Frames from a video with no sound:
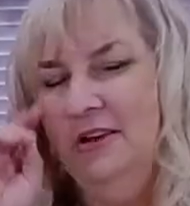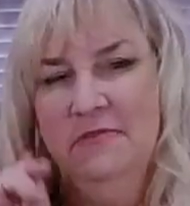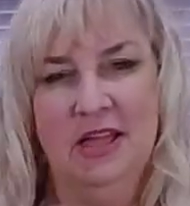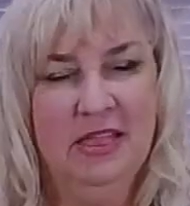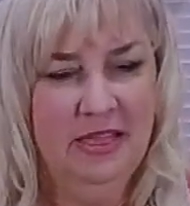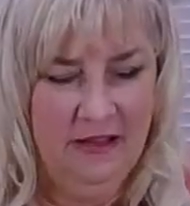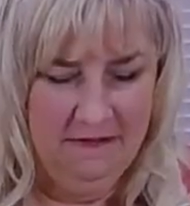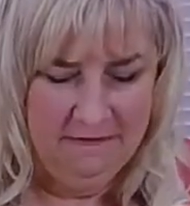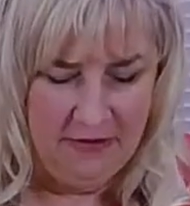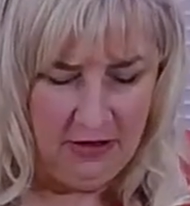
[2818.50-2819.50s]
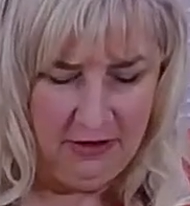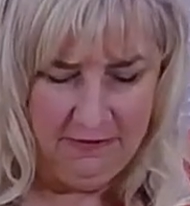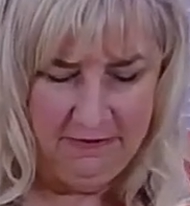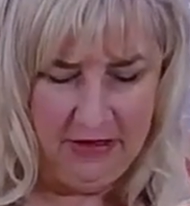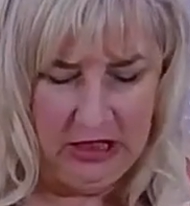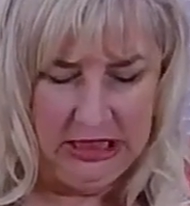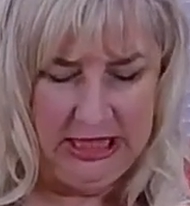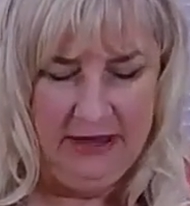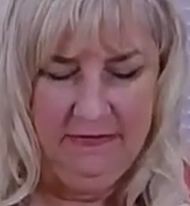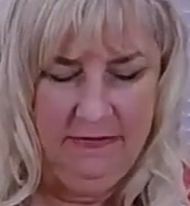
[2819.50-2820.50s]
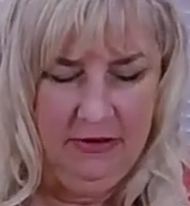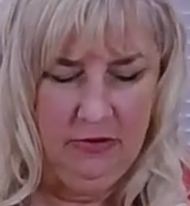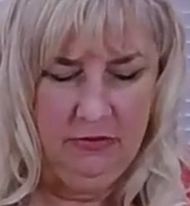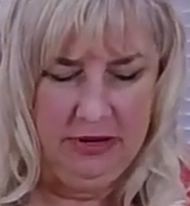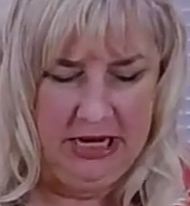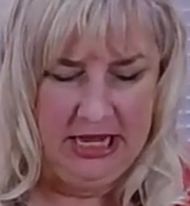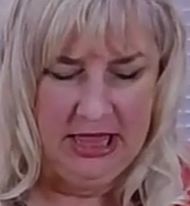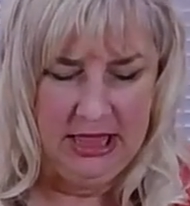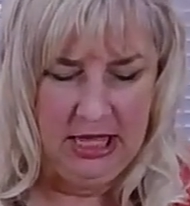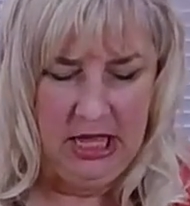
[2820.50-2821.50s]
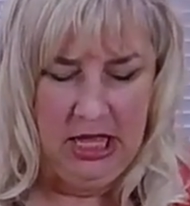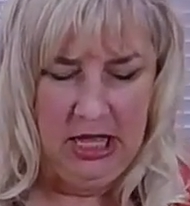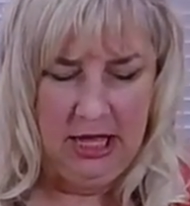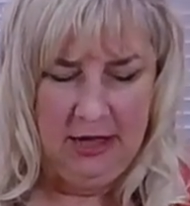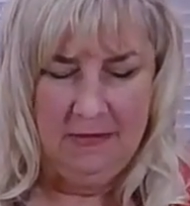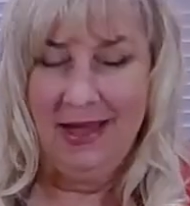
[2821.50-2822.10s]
to make the fall felt leaf wreath. I'm